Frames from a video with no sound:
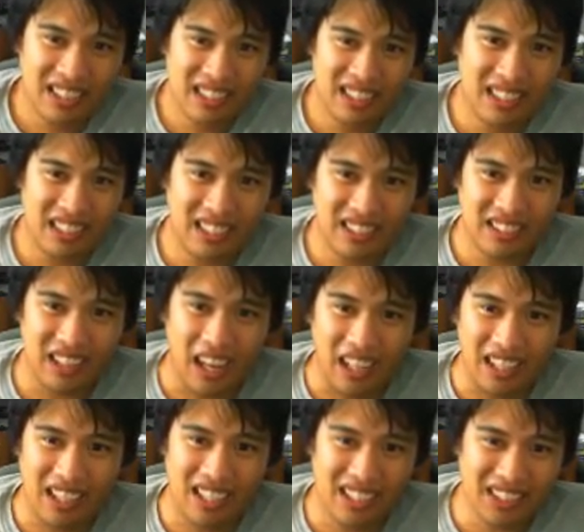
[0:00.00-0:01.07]
You know,
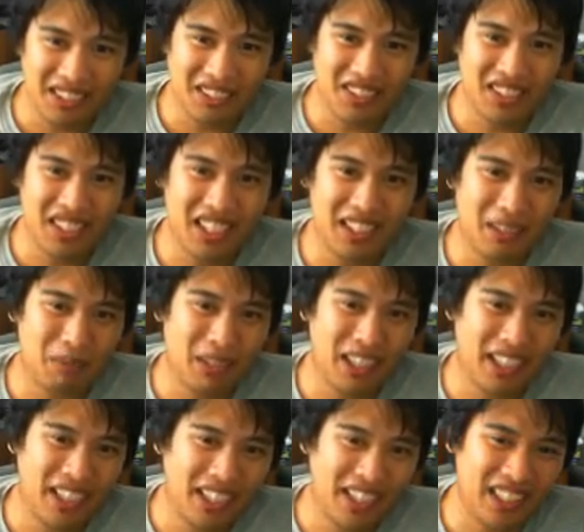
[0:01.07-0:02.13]
at least with Zhang
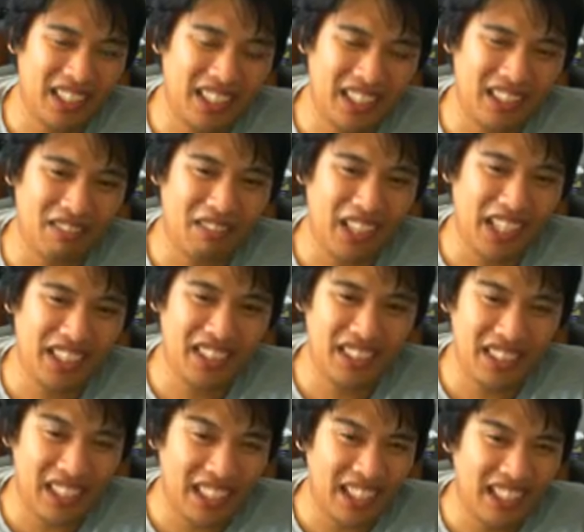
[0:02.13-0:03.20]
Lepang and Wang
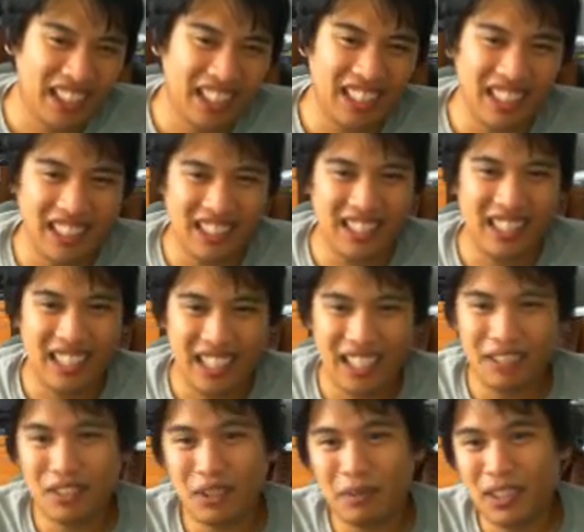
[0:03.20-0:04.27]
Sai, they
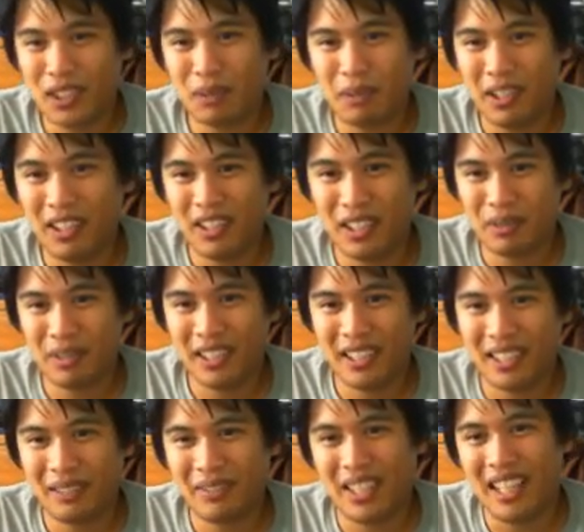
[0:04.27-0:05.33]
have some experience
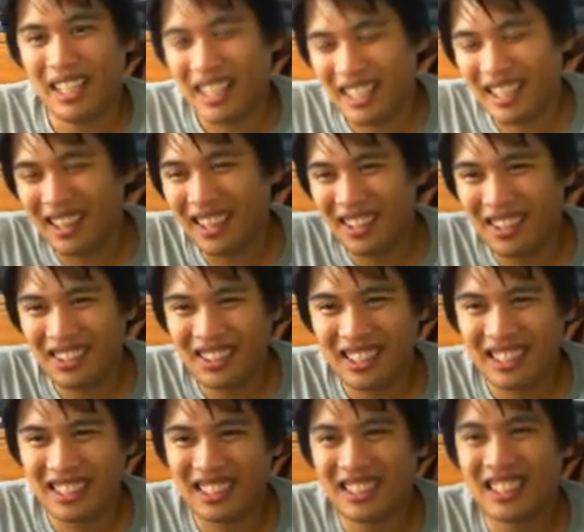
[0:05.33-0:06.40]
behind them, and they
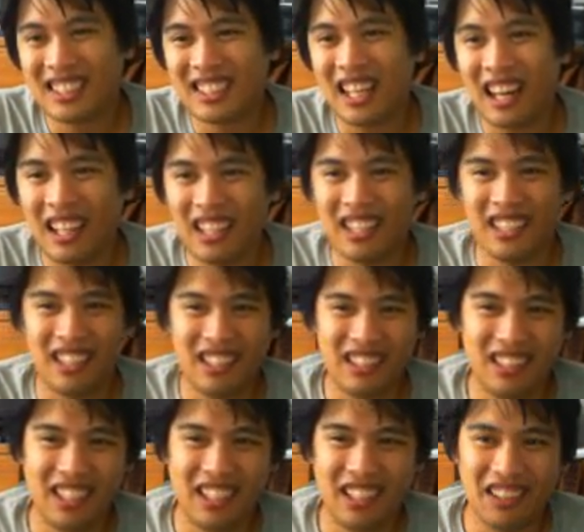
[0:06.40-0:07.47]
look solid
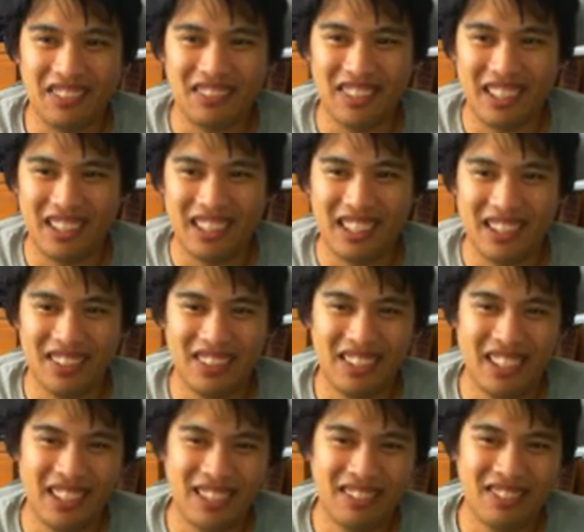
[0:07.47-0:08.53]
enough. Like, they don't
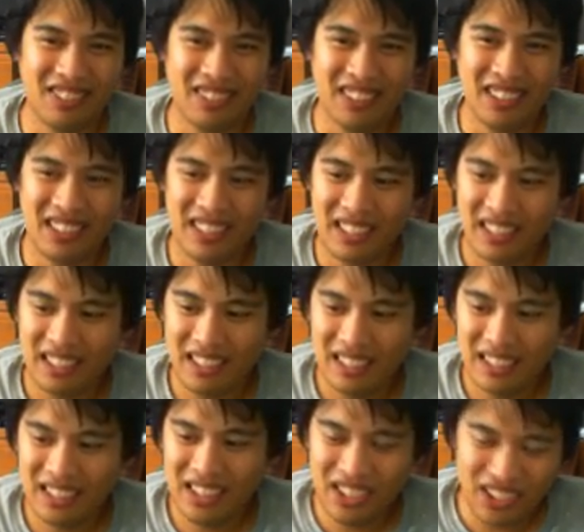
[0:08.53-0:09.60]
have
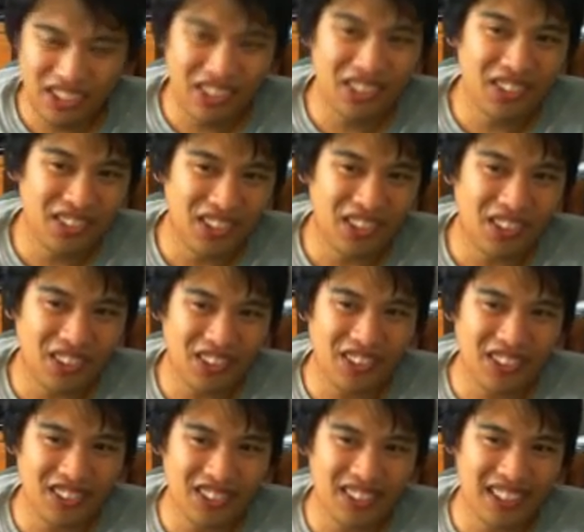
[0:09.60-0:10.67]
huge
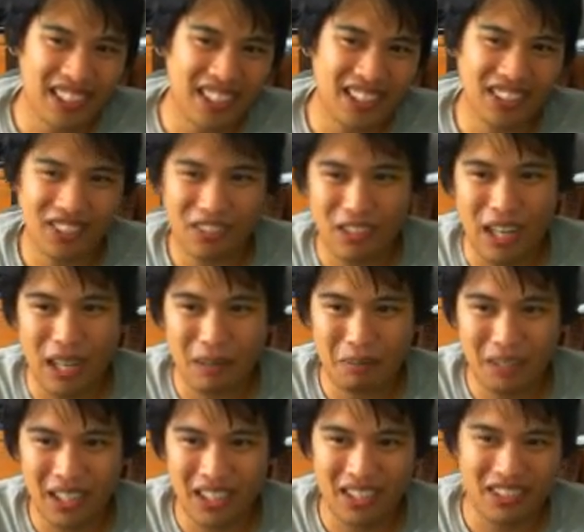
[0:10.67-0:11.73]
holes in their
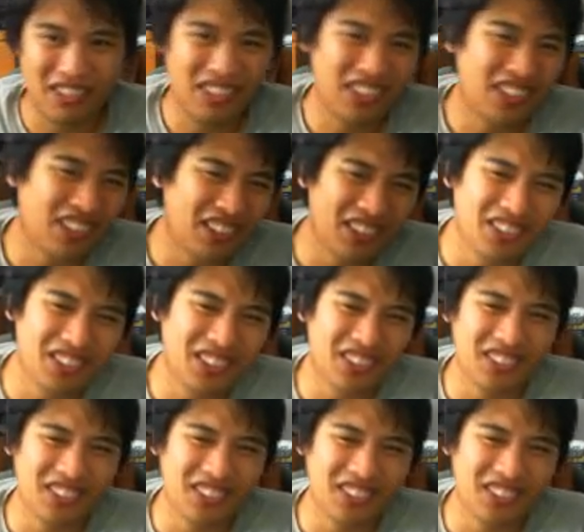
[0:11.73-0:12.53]
grappling or huge